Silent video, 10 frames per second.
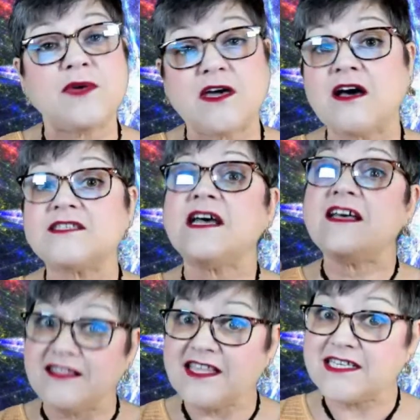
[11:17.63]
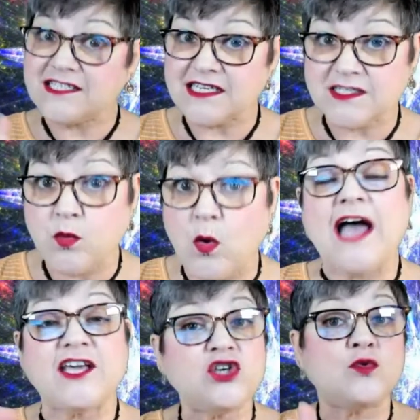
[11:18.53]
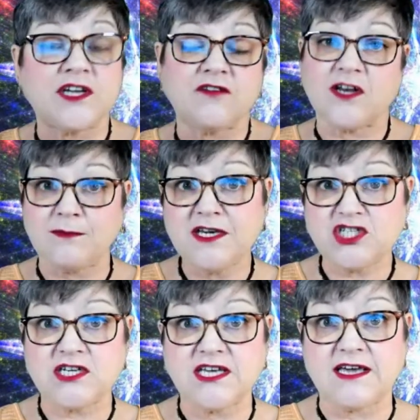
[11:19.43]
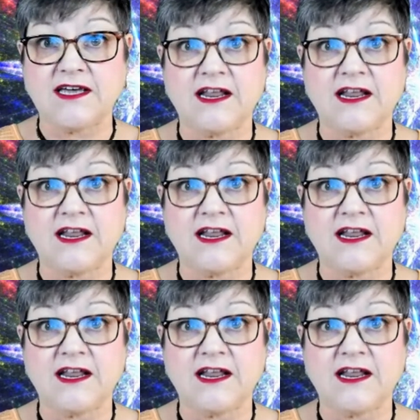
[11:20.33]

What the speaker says: because this is why you were given a mission kit,